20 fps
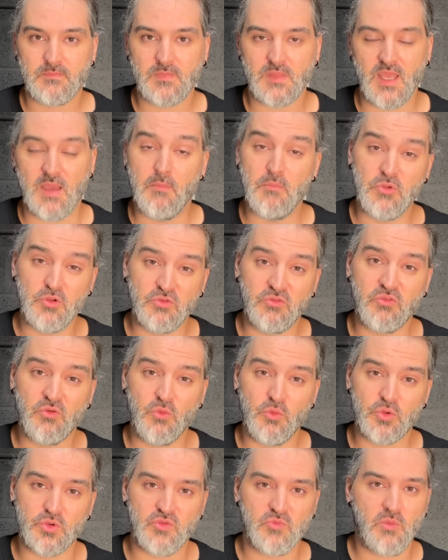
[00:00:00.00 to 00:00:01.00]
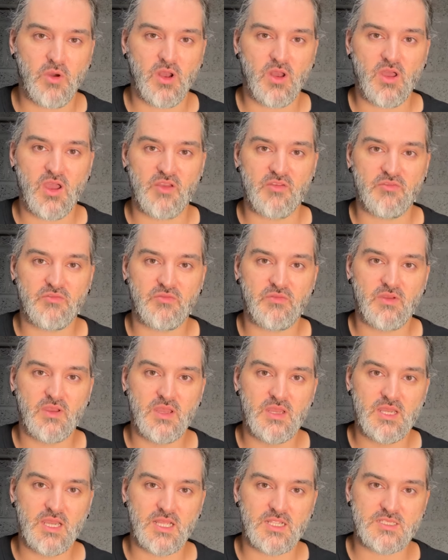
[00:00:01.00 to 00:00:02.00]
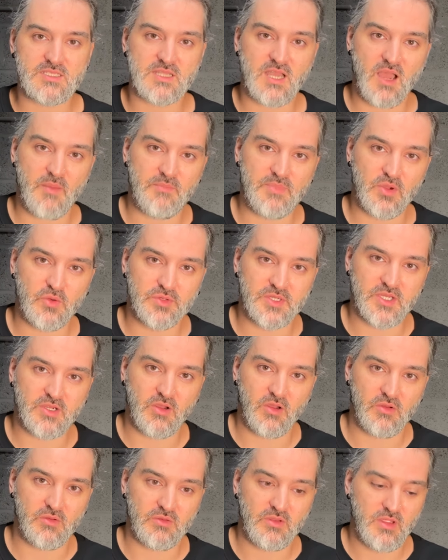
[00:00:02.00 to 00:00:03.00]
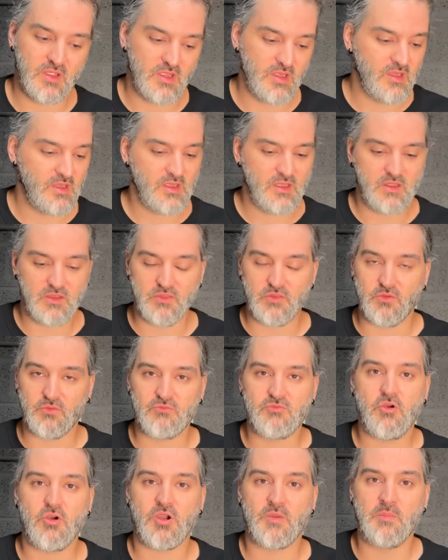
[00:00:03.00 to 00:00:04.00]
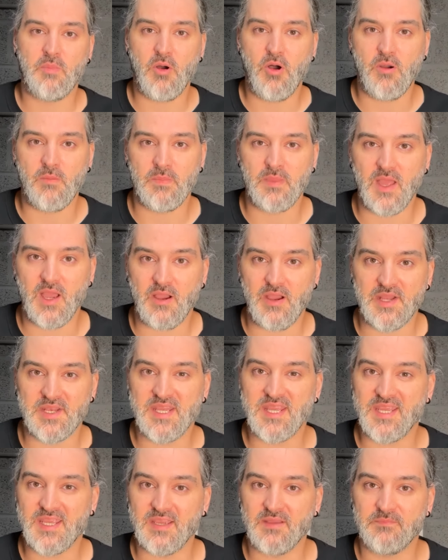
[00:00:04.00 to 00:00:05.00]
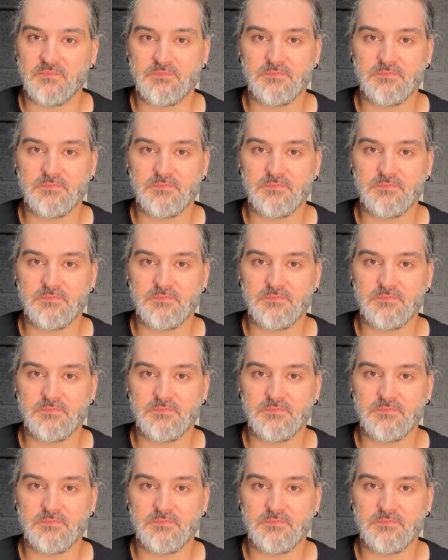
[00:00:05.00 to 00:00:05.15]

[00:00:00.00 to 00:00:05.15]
and move forward with my life and start building on the rock bottom that I'd hit.